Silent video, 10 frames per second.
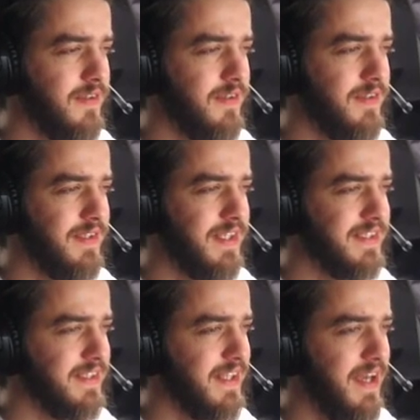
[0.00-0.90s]

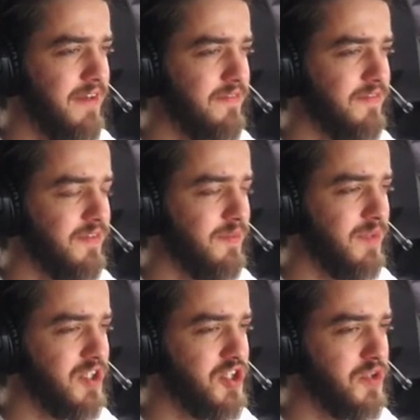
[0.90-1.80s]
Doesn't have
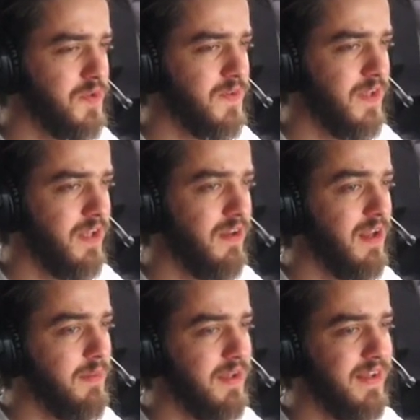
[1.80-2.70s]
much use in
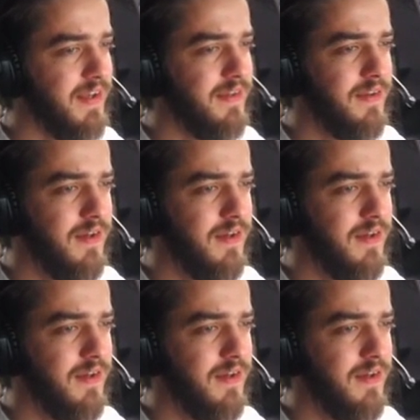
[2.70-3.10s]
limited.